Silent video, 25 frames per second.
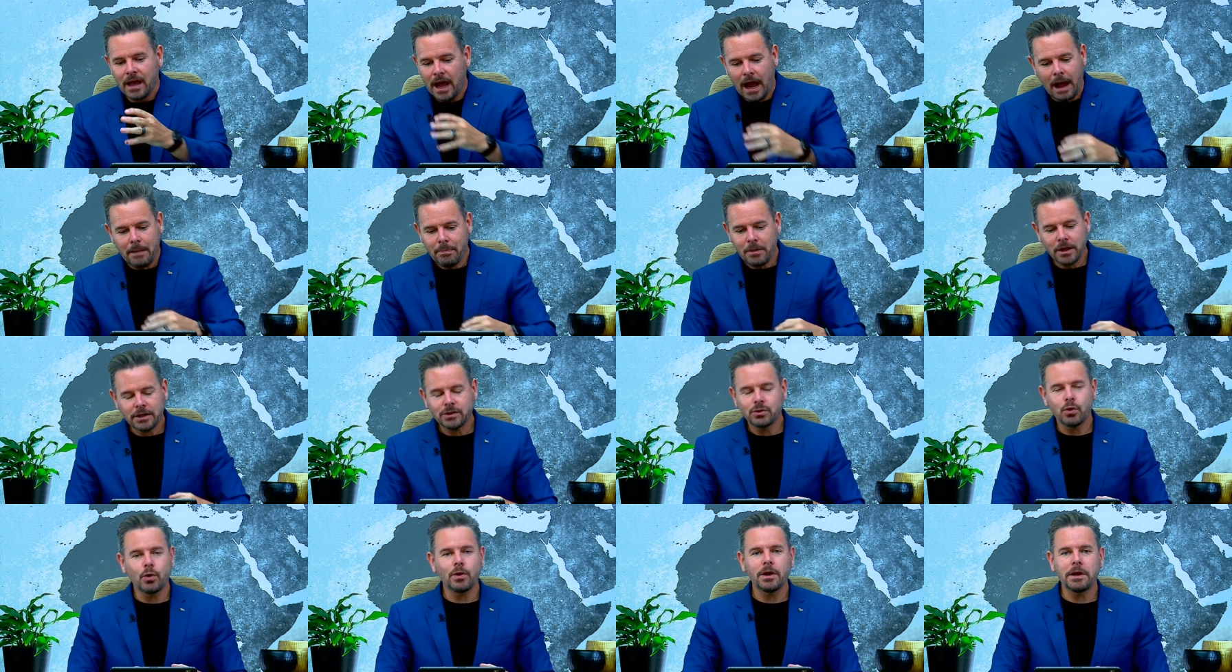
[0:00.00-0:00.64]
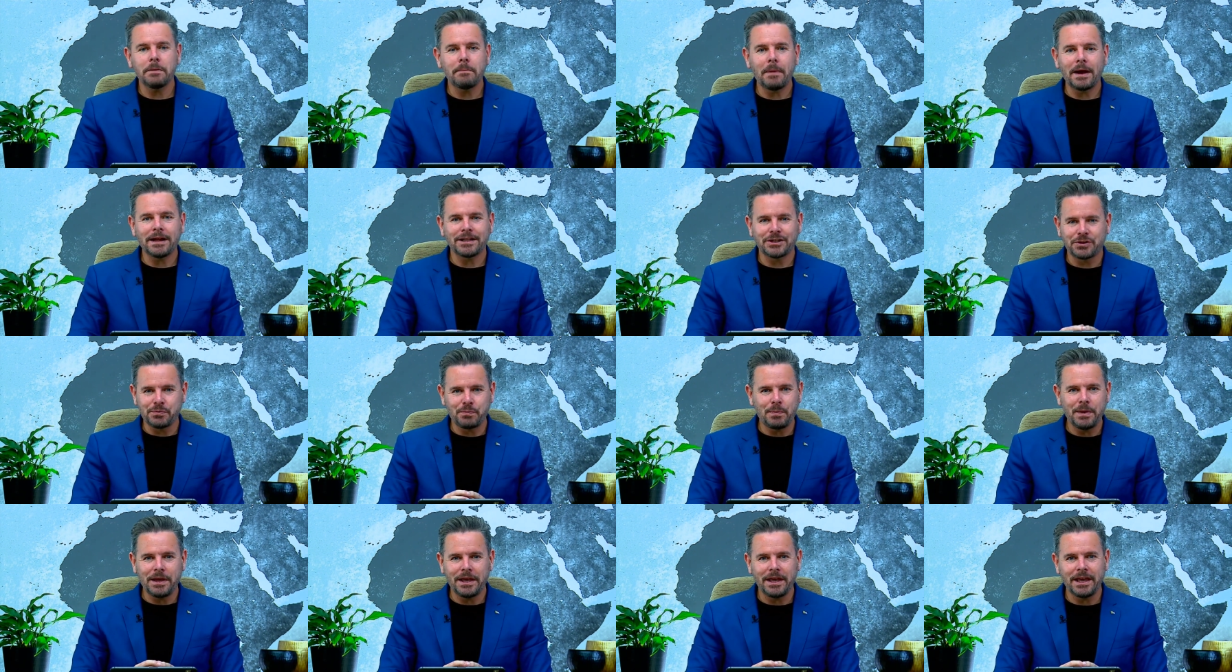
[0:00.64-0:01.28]
I'm not talking about
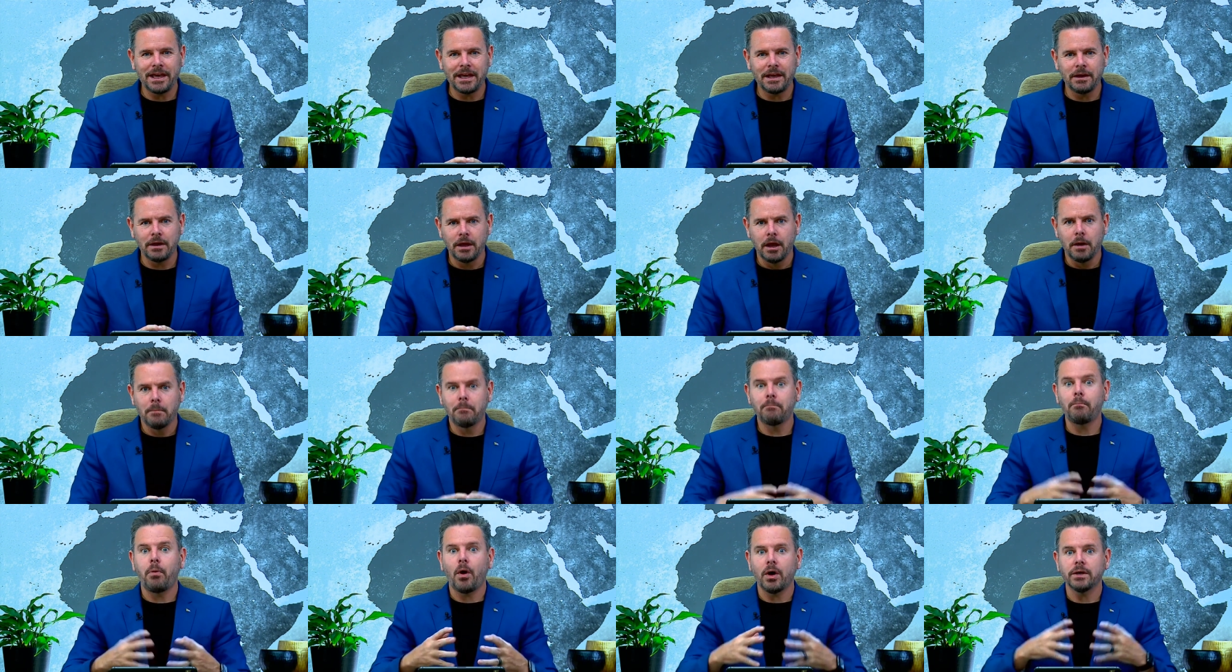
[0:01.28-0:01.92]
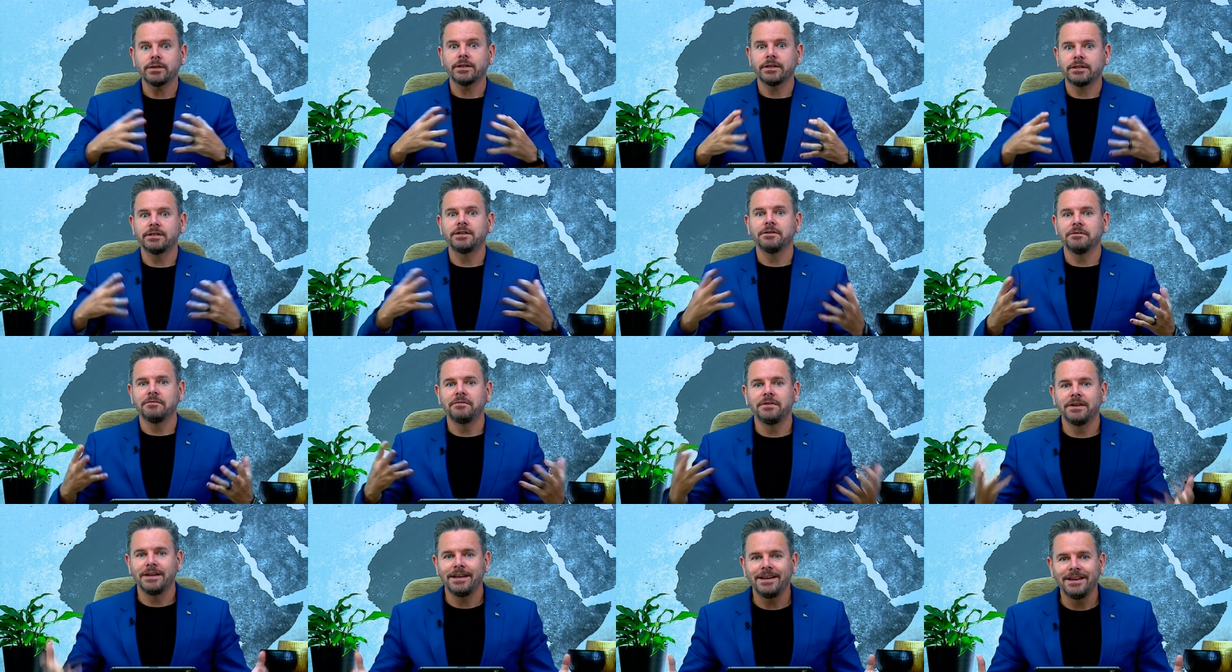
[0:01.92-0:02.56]
speaking
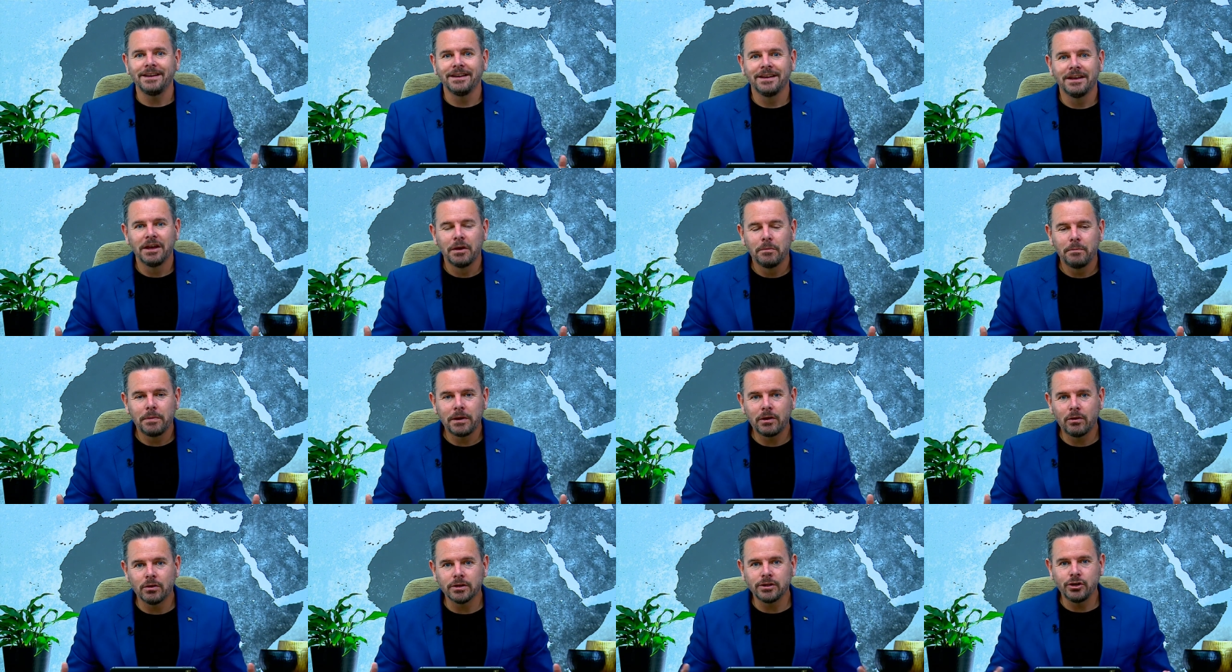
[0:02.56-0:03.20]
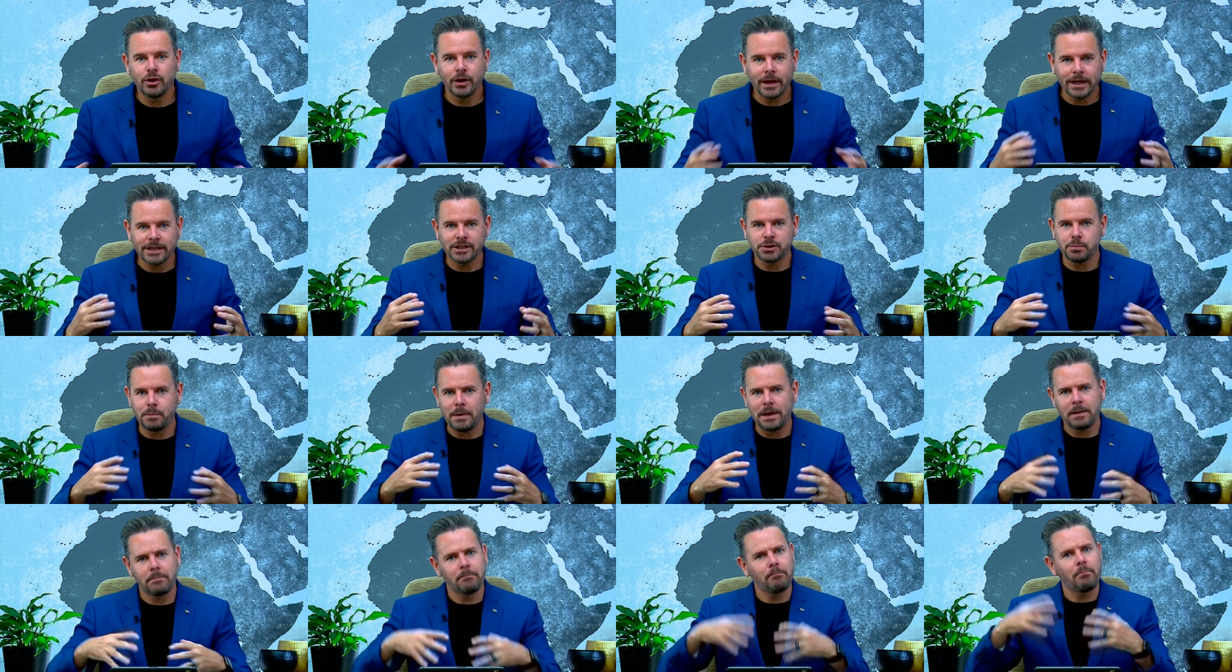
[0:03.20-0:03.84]
positively because you can
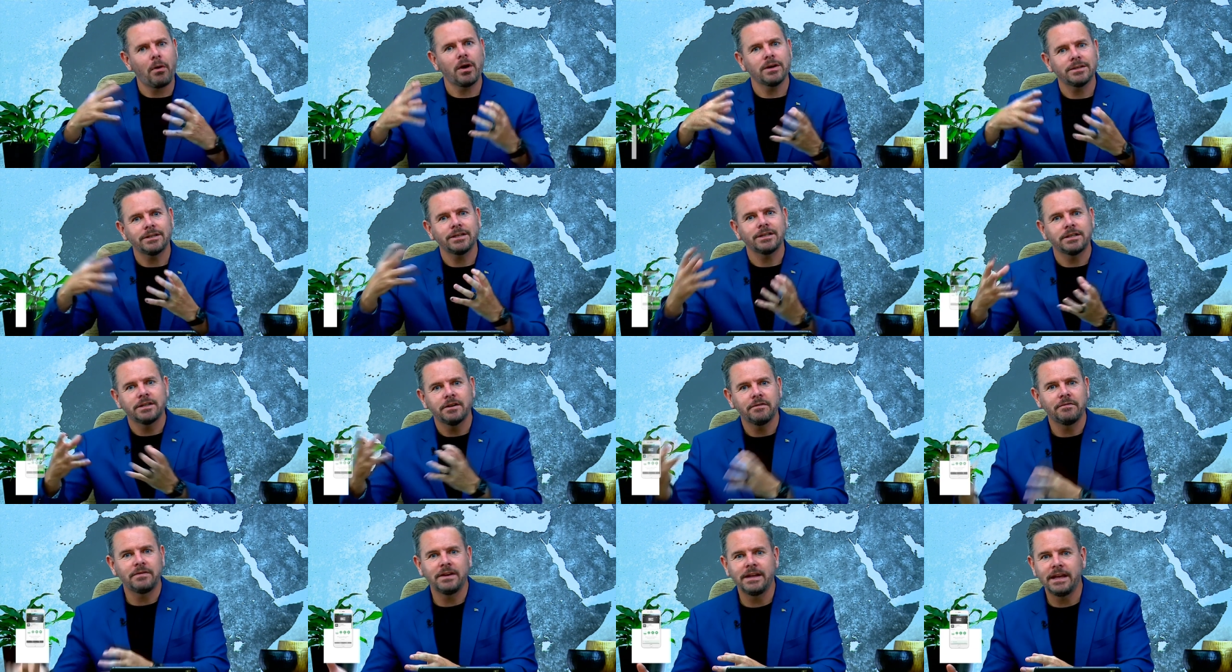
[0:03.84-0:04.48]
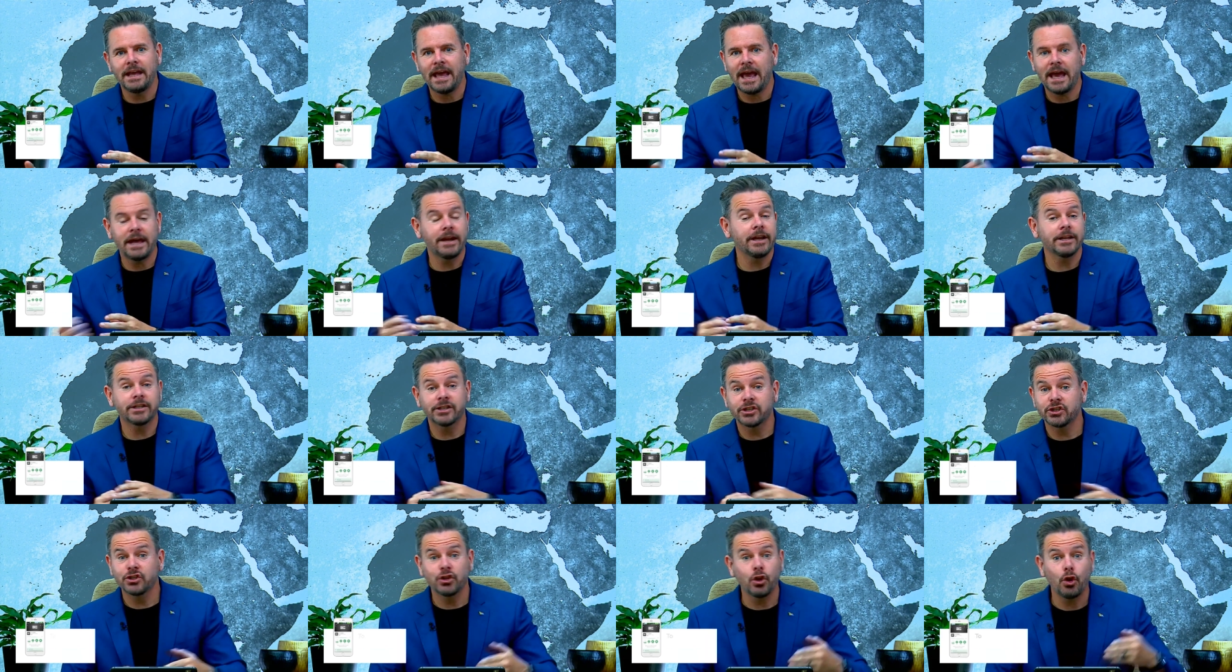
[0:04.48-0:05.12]
speak positively and
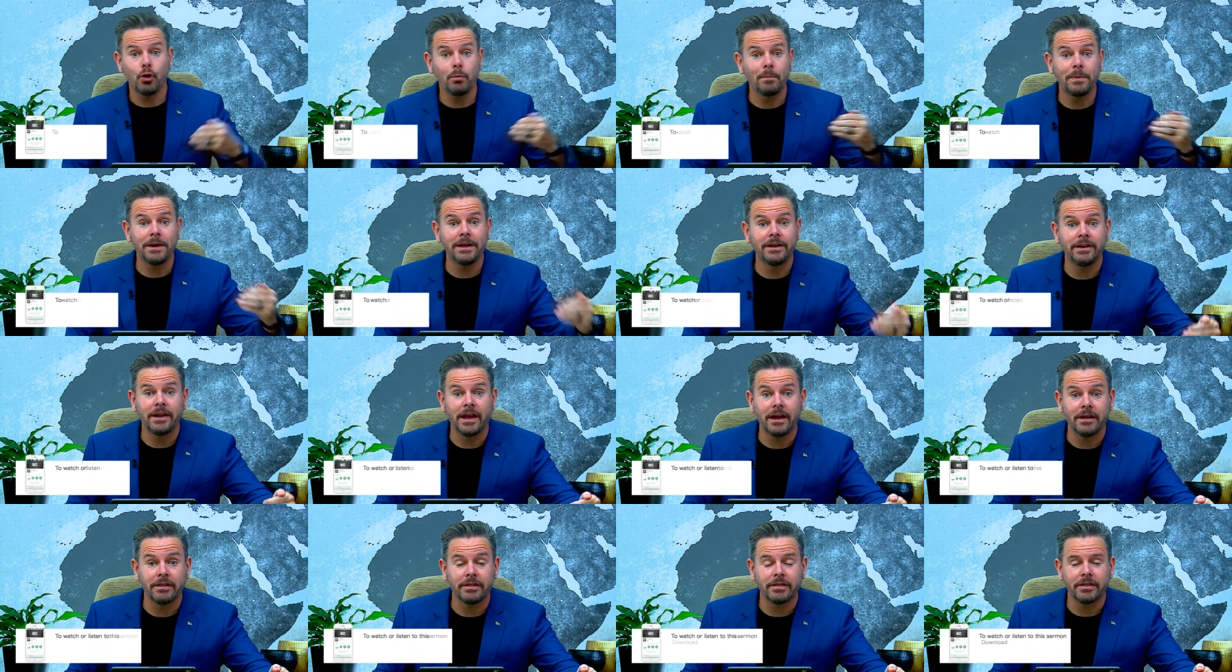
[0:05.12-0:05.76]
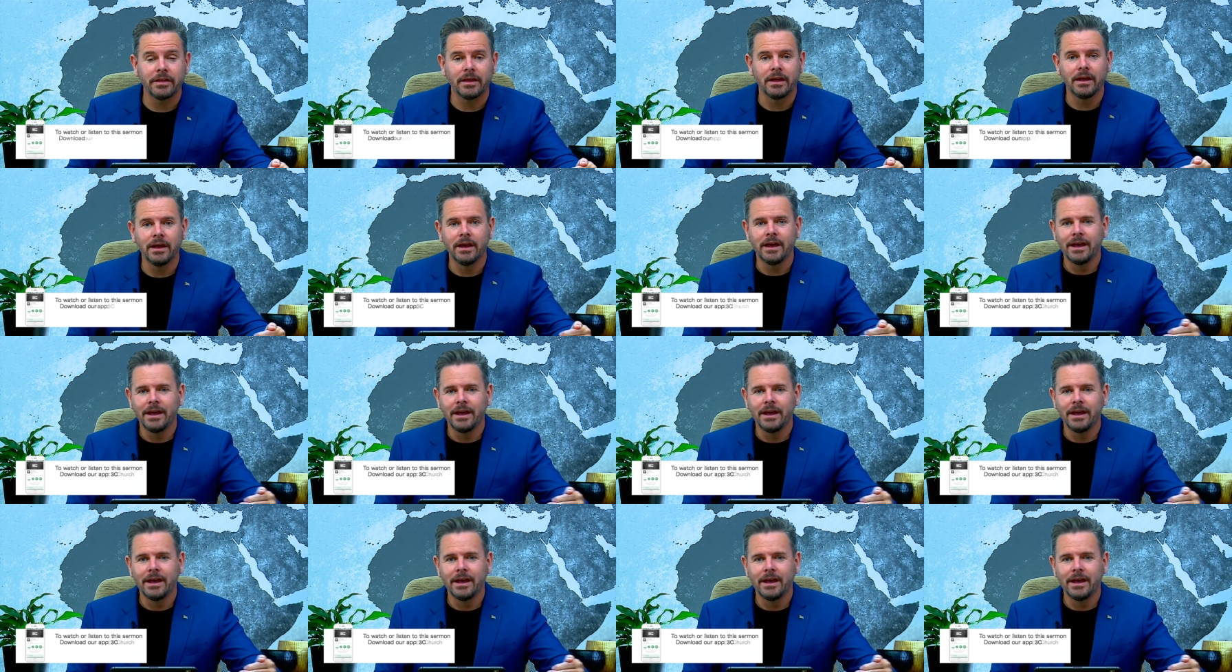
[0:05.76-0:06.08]
it still be death.